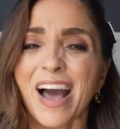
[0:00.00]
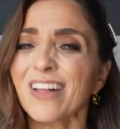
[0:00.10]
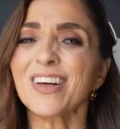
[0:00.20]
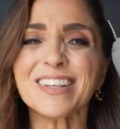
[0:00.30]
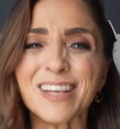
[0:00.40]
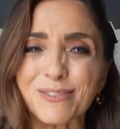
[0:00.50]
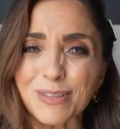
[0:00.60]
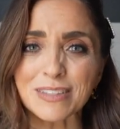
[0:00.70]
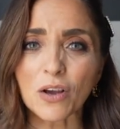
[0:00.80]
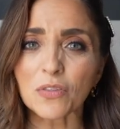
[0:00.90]
A lot of times we
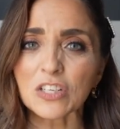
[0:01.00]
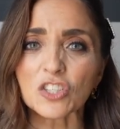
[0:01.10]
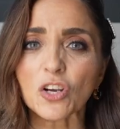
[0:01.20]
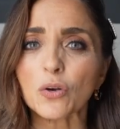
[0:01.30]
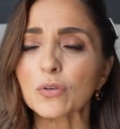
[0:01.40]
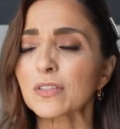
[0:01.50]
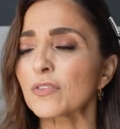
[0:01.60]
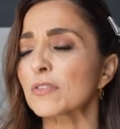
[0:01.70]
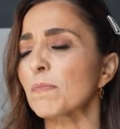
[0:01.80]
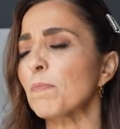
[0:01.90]
see all these shows and
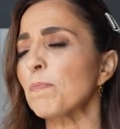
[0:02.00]
there's